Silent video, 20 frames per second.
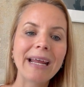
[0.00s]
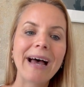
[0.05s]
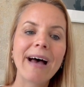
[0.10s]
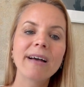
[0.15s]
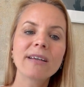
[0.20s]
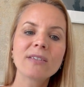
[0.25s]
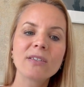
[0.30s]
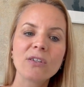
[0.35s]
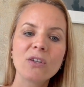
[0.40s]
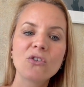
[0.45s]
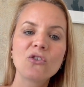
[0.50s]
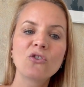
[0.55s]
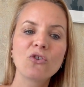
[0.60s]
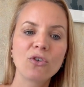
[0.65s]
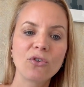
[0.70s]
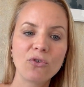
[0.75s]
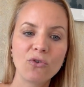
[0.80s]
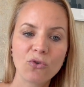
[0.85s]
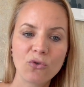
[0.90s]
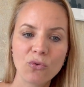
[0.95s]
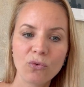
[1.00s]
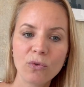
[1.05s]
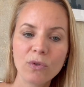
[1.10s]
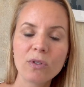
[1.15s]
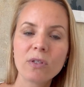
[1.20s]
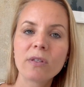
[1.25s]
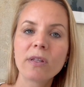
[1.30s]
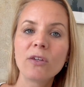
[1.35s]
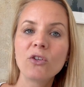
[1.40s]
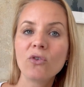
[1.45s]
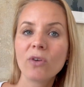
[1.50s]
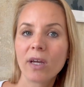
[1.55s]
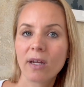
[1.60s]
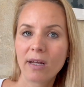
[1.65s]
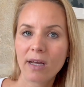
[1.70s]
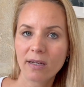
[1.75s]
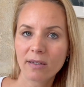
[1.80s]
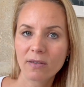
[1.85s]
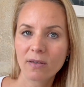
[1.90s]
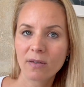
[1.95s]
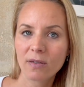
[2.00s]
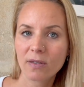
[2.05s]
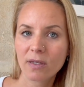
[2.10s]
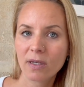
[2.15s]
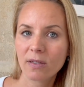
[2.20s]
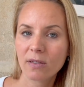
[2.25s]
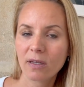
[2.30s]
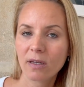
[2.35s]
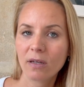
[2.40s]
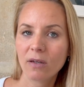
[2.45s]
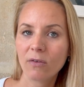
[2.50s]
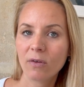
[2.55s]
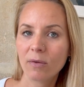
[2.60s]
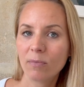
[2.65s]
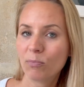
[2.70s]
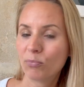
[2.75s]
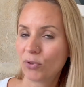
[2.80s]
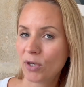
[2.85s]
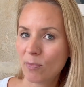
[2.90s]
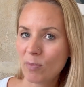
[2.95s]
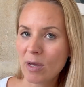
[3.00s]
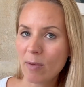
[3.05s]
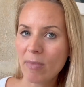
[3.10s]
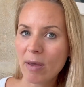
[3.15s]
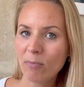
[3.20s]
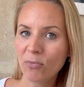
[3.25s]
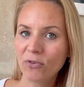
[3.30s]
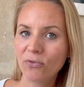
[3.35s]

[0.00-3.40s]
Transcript: access certain tools that you can access as a premium member,